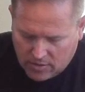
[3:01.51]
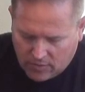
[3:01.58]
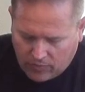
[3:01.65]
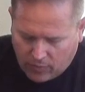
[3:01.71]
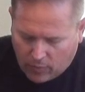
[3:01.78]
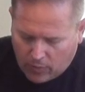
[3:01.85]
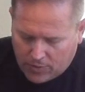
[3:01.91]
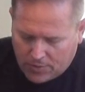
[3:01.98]

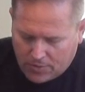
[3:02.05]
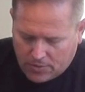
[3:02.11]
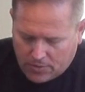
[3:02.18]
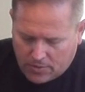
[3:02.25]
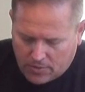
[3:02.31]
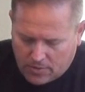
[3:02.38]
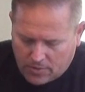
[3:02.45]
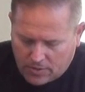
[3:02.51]
for
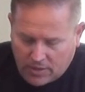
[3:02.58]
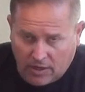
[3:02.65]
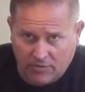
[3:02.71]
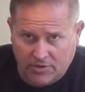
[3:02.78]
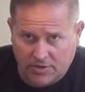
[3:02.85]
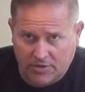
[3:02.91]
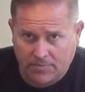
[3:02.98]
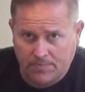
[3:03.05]
your
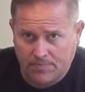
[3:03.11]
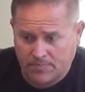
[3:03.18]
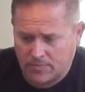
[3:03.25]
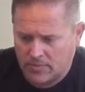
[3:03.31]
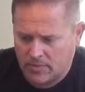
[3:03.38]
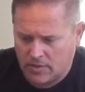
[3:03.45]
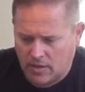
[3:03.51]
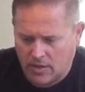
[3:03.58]
governor
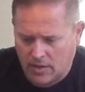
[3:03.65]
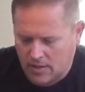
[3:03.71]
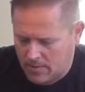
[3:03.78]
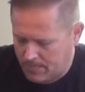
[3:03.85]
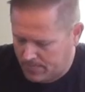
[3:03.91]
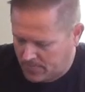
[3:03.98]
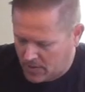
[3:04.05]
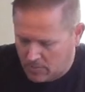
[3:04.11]

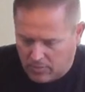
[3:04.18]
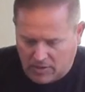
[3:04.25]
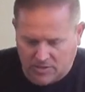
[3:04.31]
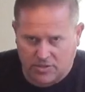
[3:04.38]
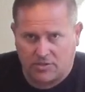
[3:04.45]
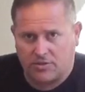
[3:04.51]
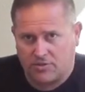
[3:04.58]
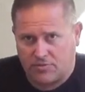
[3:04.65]
that
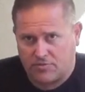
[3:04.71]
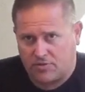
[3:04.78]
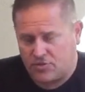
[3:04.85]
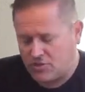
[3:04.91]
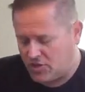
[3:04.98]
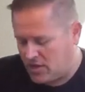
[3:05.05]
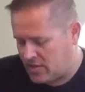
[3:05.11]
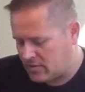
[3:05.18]
plugs into your
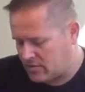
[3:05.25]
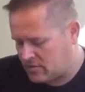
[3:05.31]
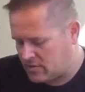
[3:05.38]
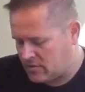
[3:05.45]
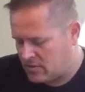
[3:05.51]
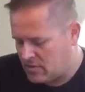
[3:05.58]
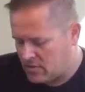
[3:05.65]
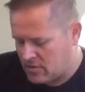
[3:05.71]

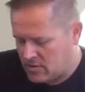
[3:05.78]
3GX,